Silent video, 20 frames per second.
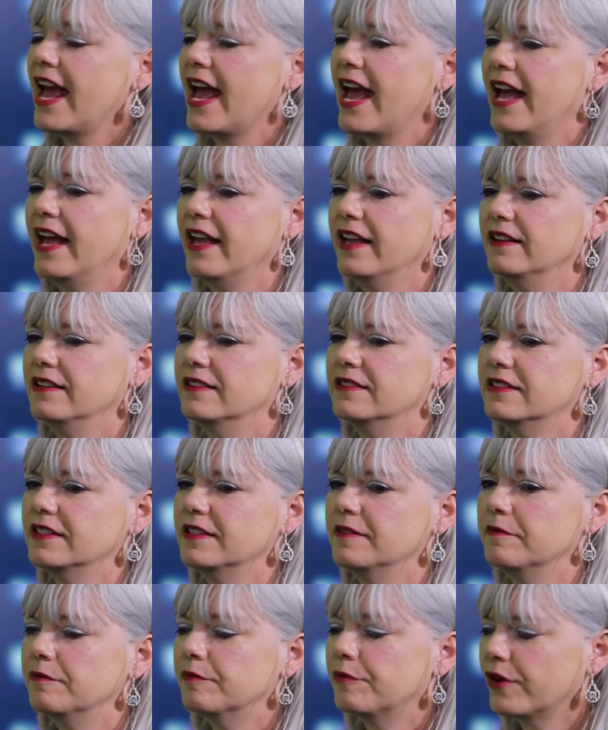And
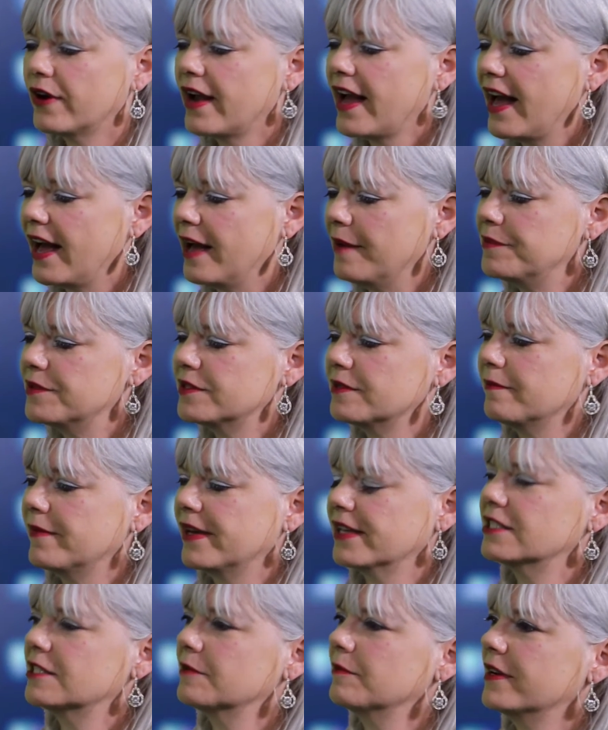perhaps
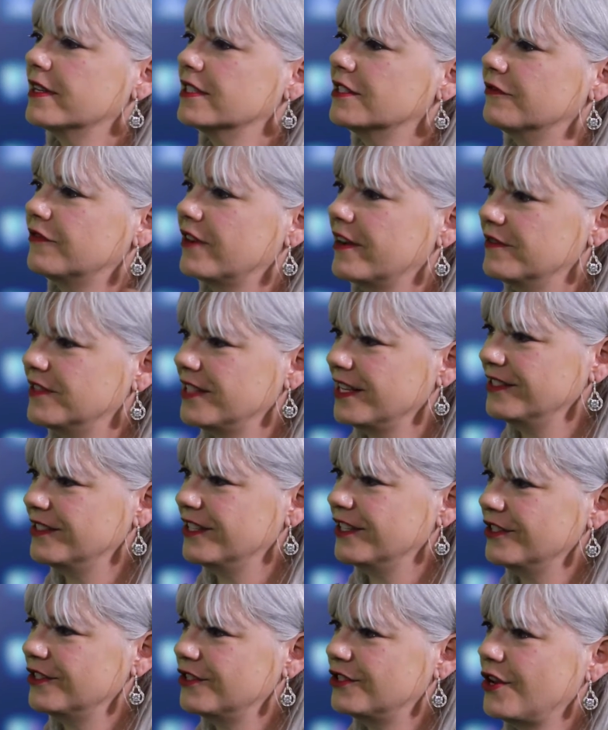maximize the five
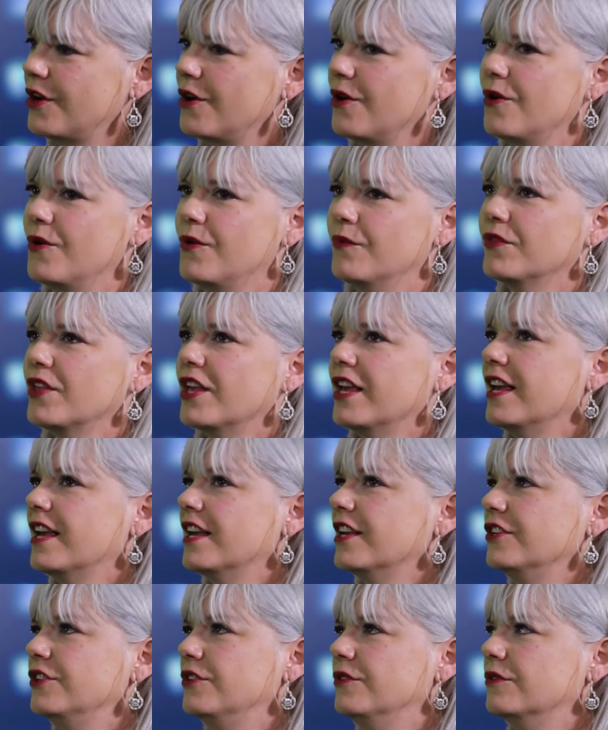senses. So
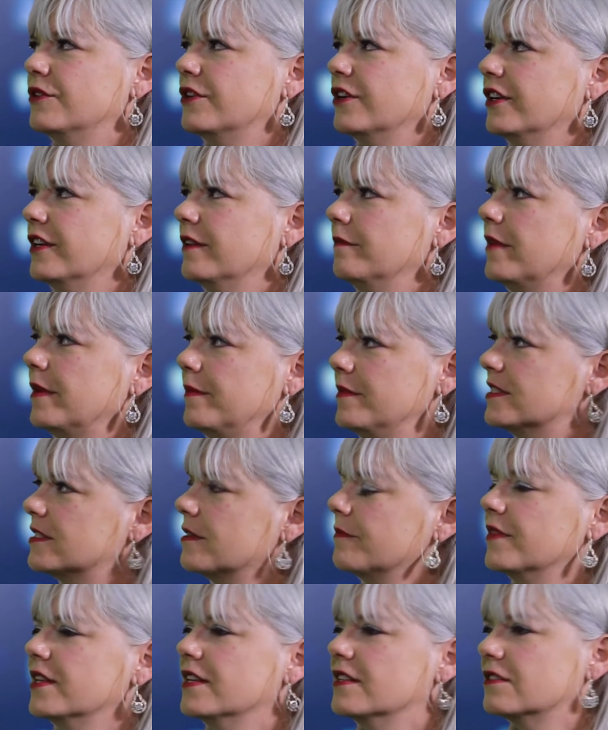you could, maybe
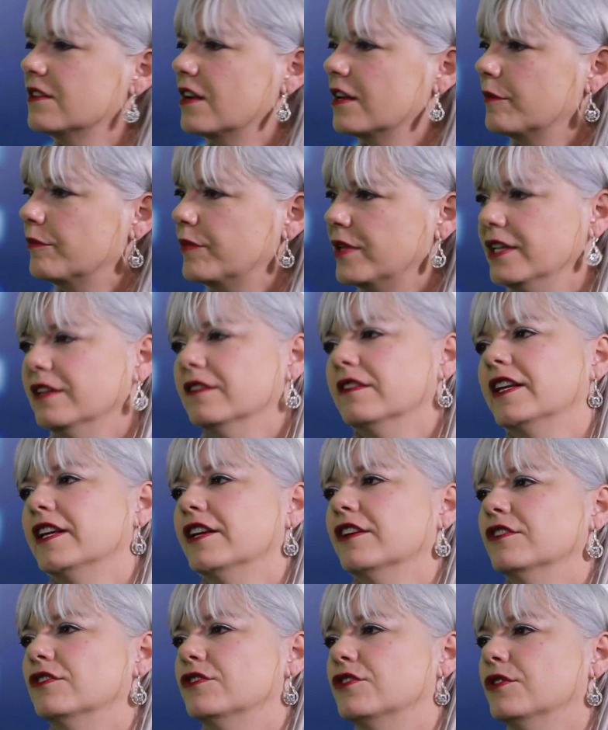something is not
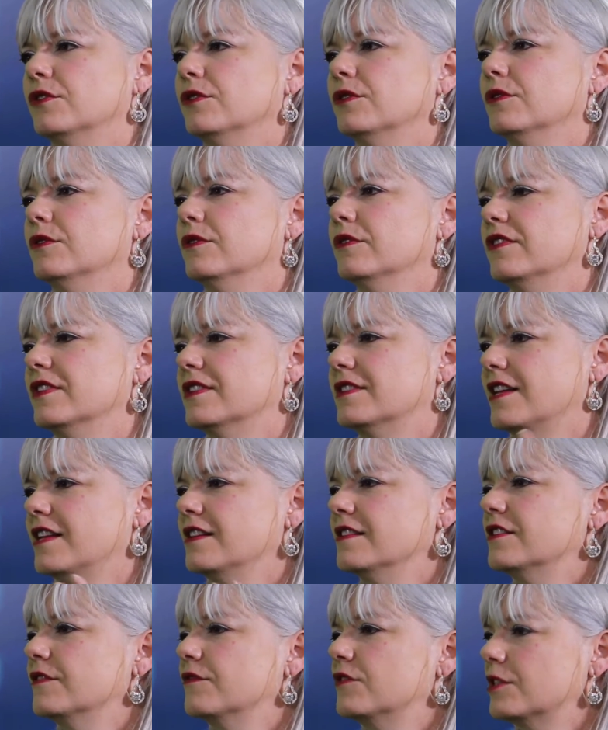appealing to the
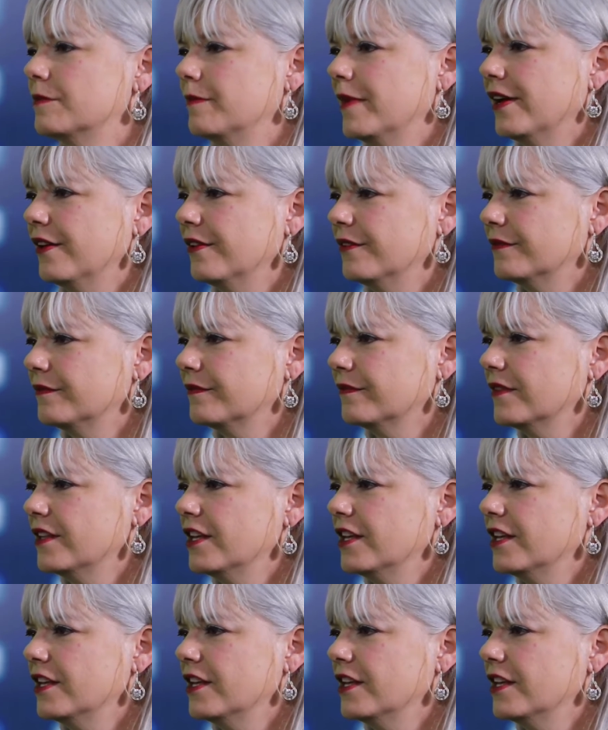sense of smell.